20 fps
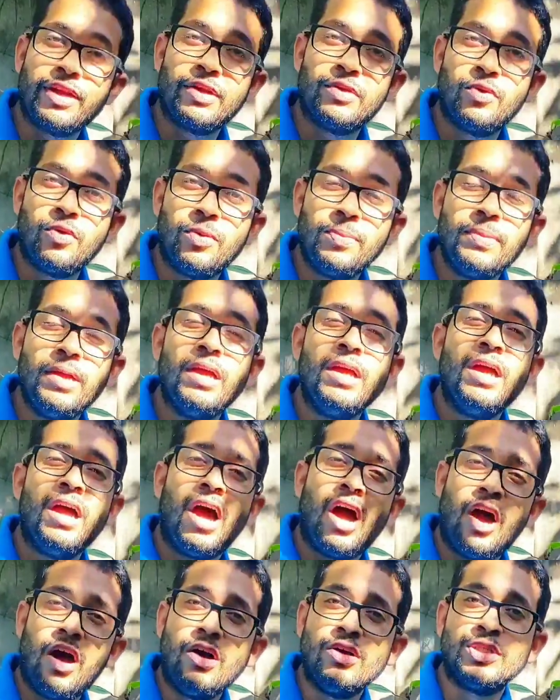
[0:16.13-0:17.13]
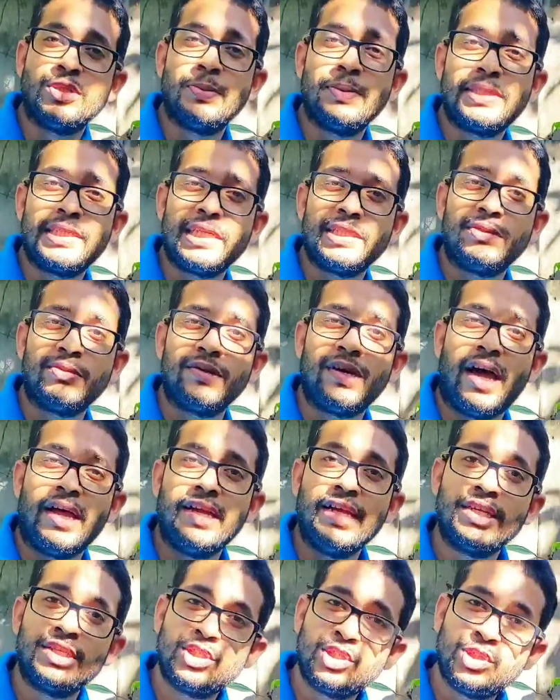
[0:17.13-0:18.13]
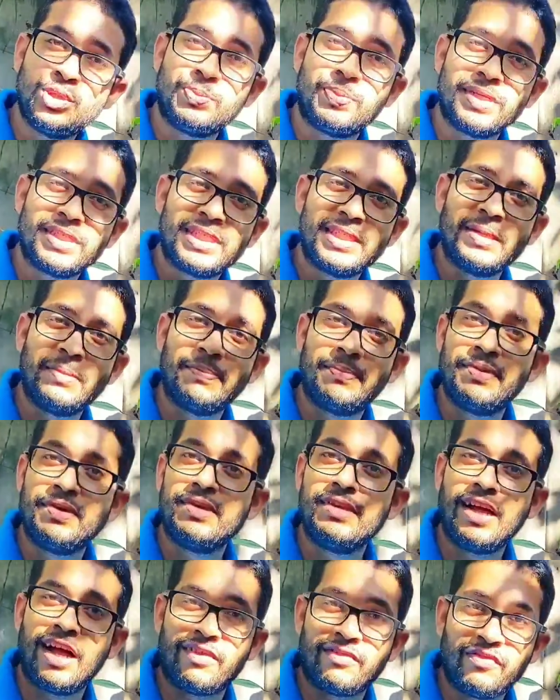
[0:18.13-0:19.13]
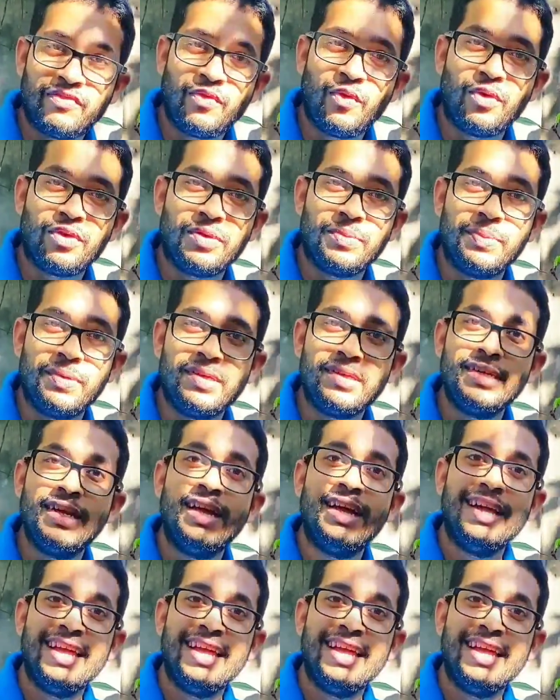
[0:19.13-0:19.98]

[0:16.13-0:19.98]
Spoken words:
at home, 100% organic, super simple, affordable,